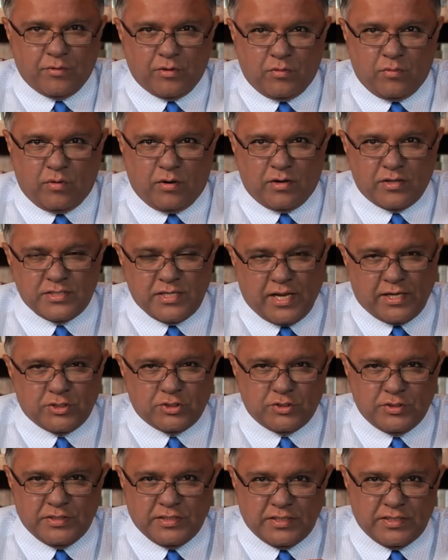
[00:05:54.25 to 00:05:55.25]
requires
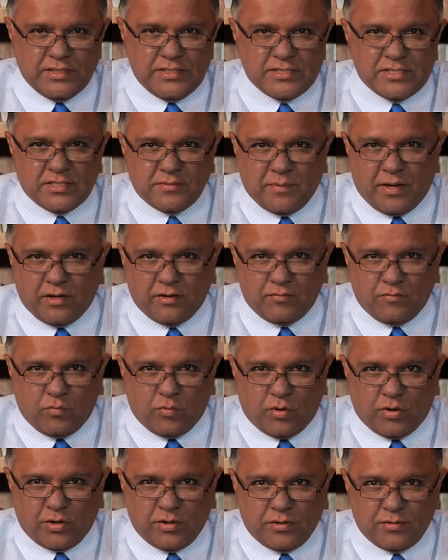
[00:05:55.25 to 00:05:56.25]
actually the least amount of
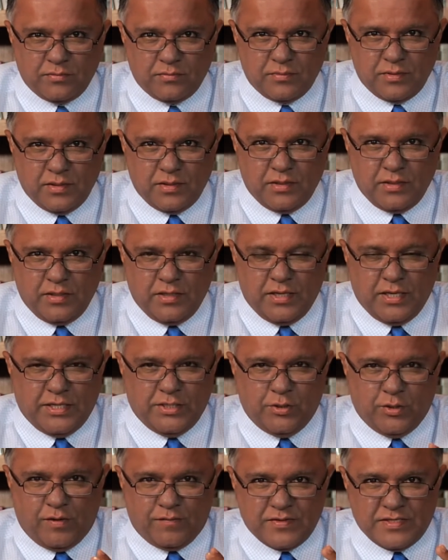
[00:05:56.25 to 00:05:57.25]
work.
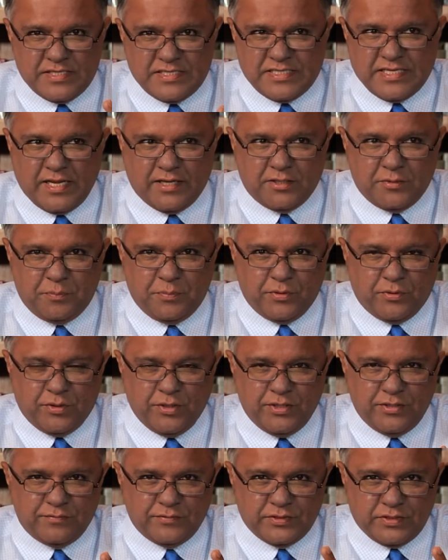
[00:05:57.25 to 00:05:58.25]
And you have a set
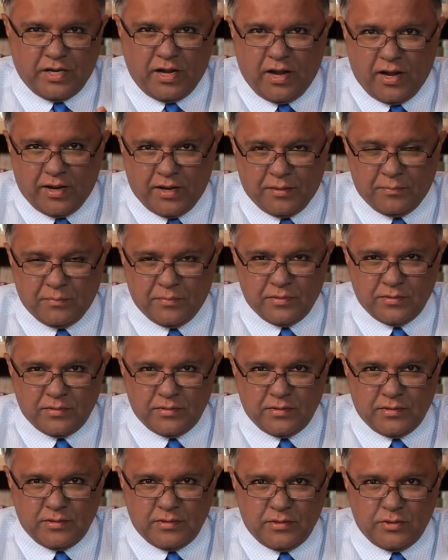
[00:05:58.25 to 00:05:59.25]
period of time
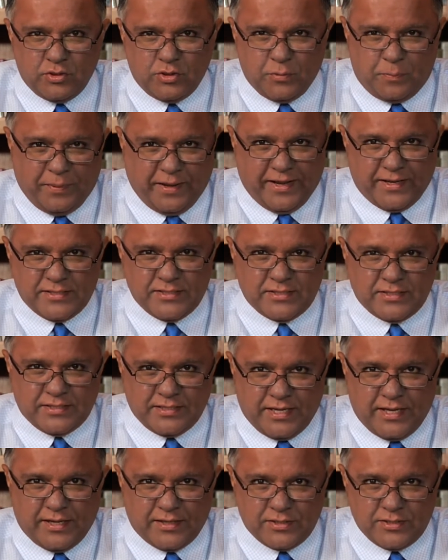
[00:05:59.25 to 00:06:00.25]
to pass the
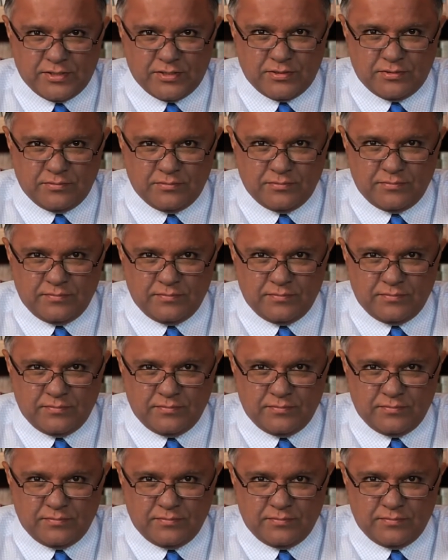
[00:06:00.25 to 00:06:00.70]
test